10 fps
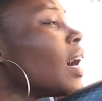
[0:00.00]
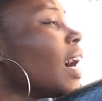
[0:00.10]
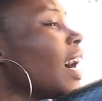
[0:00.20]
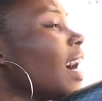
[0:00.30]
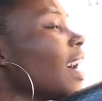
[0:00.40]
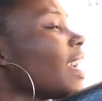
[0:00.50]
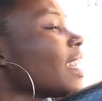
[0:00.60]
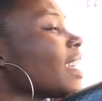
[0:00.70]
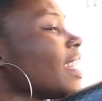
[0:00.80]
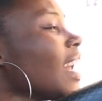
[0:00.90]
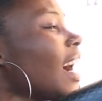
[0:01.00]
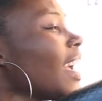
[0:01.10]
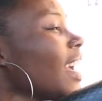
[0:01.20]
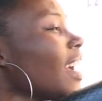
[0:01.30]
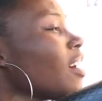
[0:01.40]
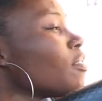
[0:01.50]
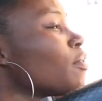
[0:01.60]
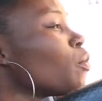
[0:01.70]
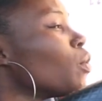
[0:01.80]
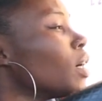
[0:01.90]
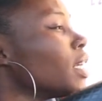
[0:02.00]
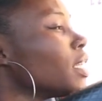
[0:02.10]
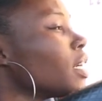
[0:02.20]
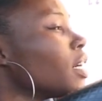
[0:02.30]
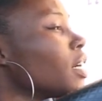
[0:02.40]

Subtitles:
Hi, can I have one